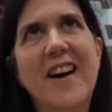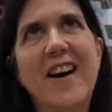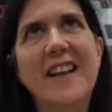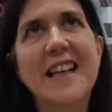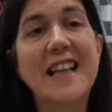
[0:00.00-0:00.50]

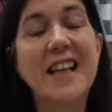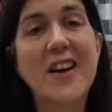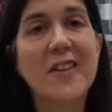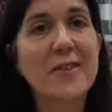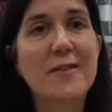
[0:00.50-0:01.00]
I nearly
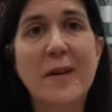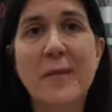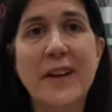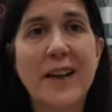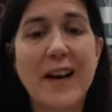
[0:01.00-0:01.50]
cut the
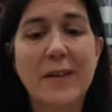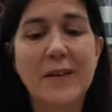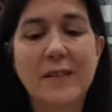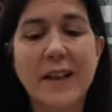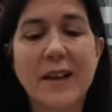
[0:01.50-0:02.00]
fabric
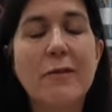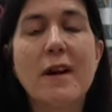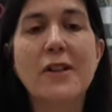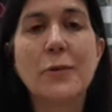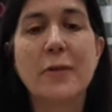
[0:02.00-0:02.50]
out in a
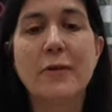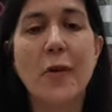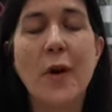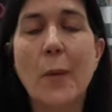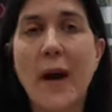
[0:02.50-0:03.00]
rush
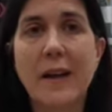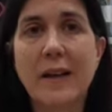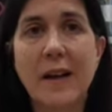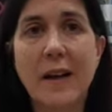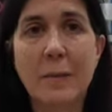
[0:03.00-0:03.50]
before I
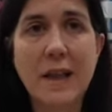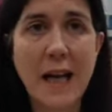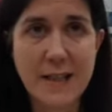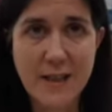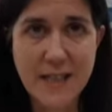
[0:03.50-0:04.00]
went, and I'm
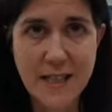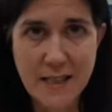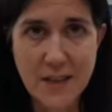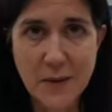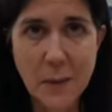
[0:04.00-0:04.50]
glad I
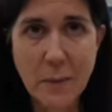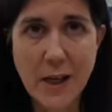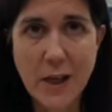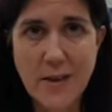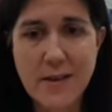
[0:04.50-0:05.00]
didn't,
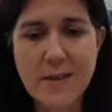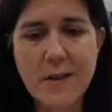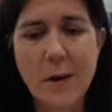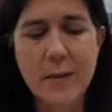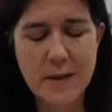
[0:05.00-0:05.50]
because
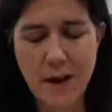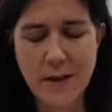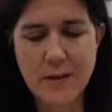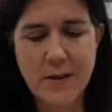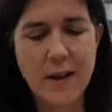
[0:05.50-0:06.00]
I was
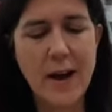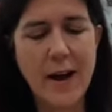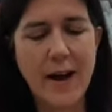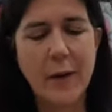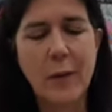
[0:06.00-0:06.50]
going to cut
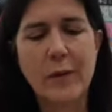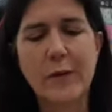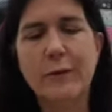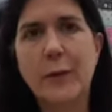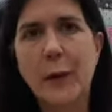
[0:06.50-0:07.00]
out the
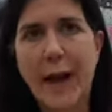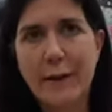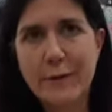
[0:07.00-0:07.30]
full length